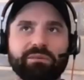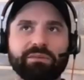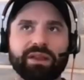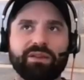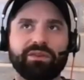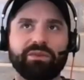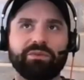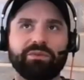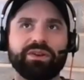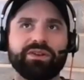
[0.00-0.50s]

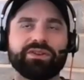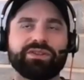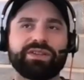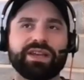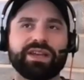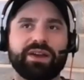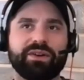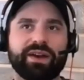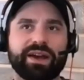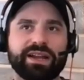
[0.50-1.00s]
loving what you're
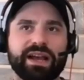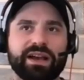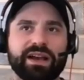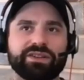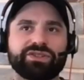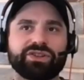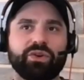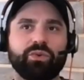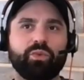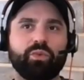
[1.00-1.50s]
saying right now.
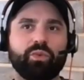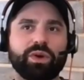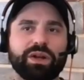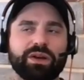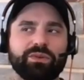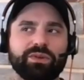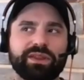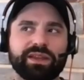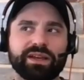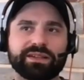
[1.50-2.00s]
So one
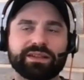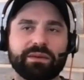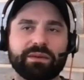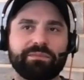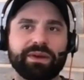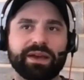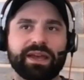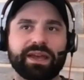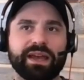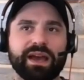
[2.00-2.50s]
of the things I'm
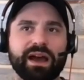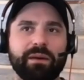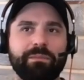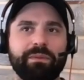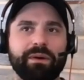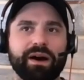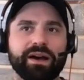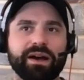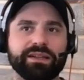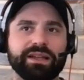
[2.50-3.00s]
picking up
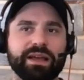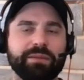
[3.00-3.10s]
on,